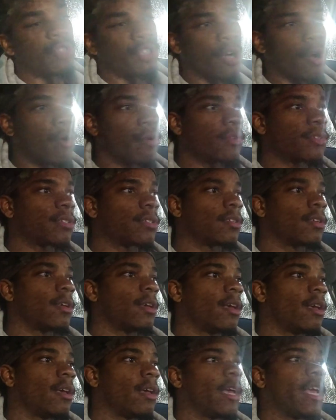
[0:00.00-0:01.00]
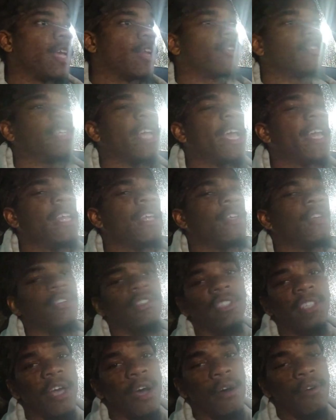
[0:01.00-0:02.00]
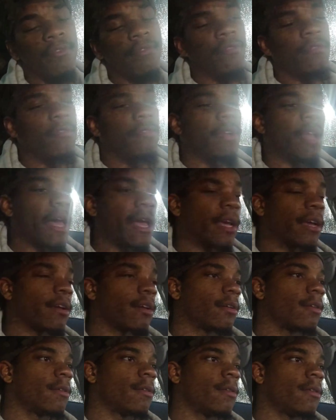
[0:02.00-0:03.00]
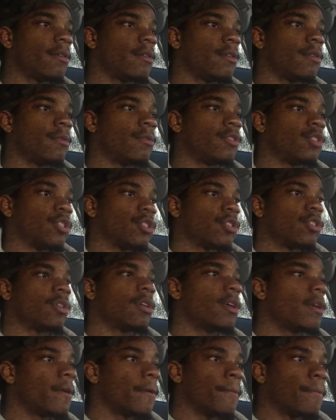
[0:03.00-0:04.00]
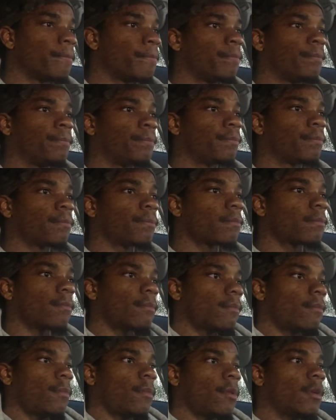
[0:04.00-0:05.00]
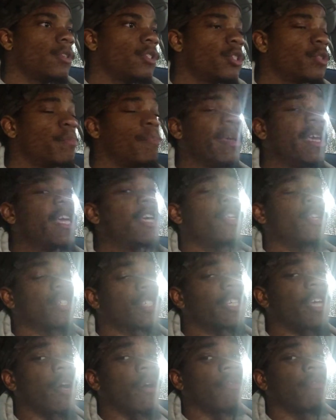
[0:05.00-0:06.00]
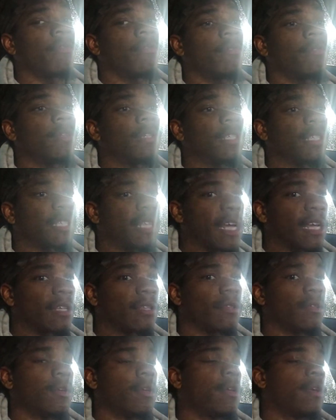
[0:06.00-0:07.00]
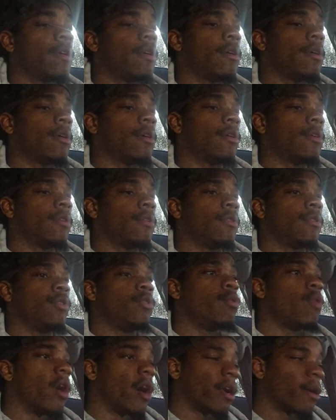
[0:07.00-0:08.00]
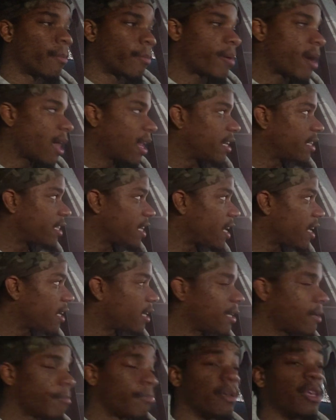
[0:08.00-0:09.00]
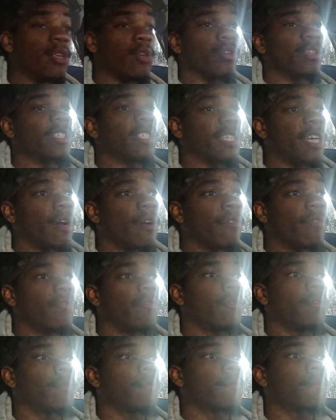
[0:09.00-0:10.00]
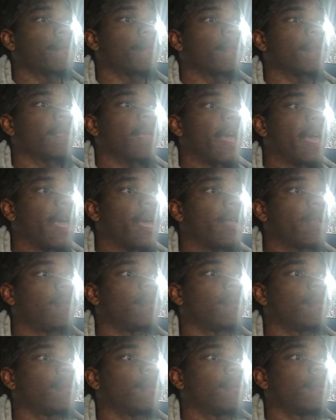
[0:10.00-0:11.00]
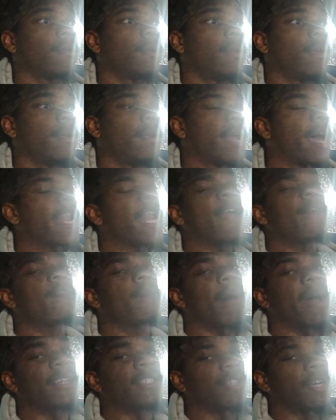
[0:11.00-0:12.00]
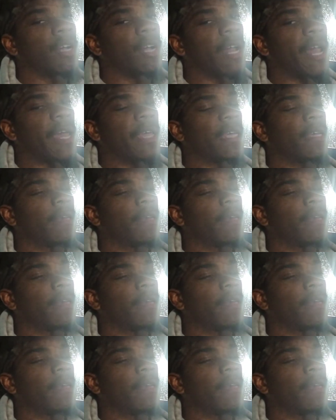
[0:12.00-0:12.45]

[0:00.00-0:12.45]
jokes, entertaining yourself, like just just being yourself. It's like you unapologetically be yourself and not everybody's going to like